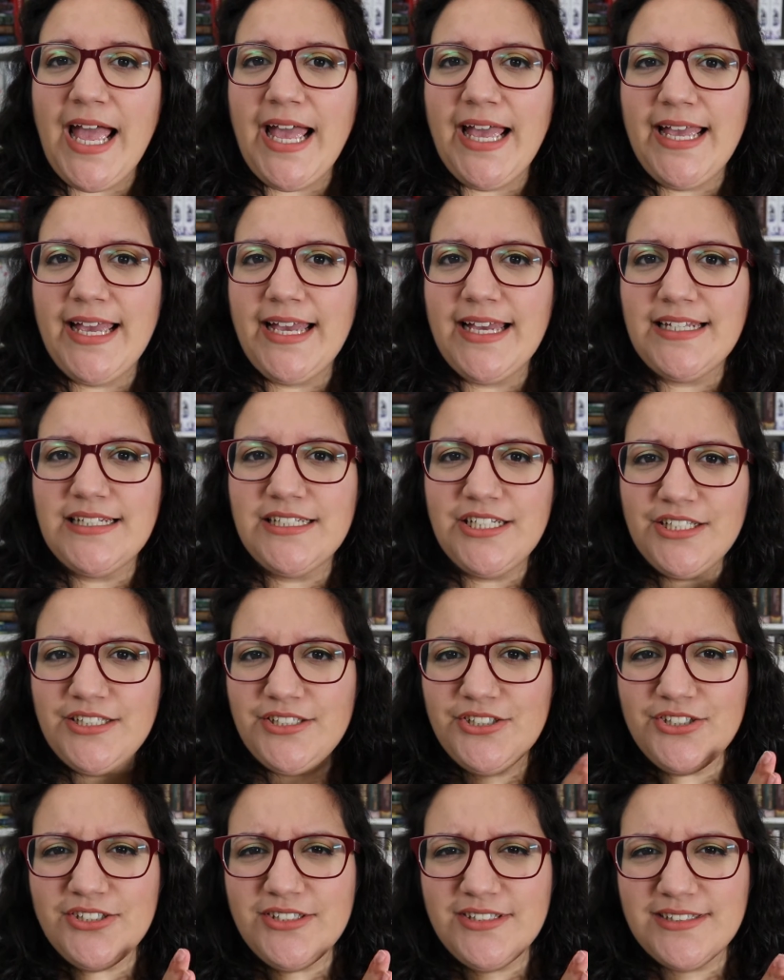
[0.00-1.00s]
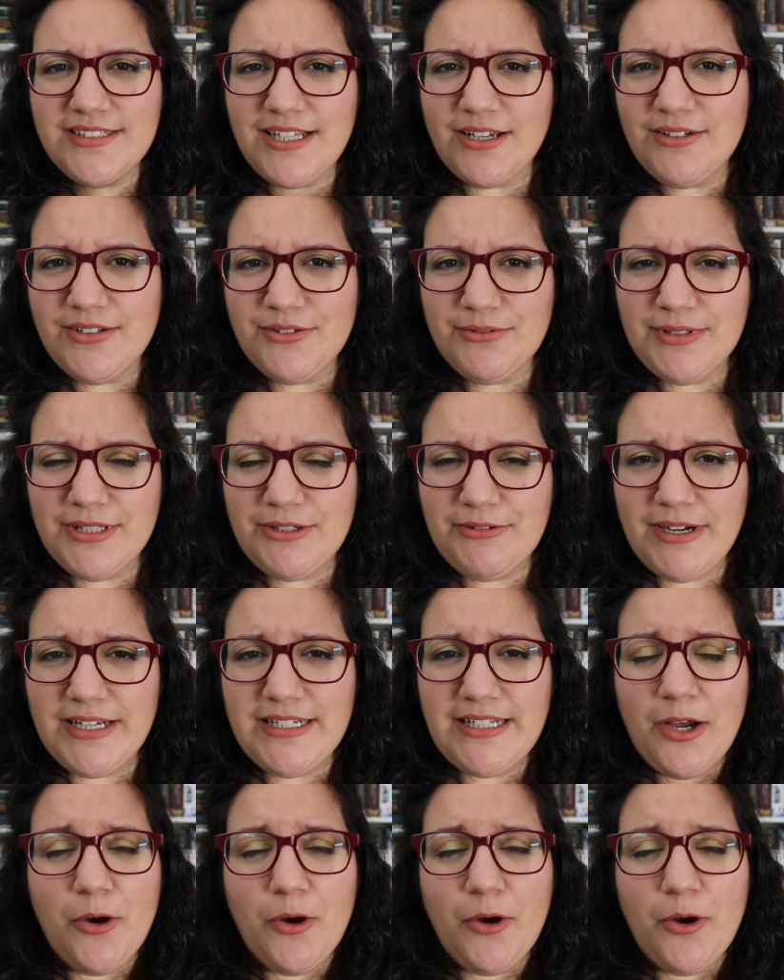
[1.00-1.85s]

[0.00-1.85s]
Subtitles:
and this just sounded really great.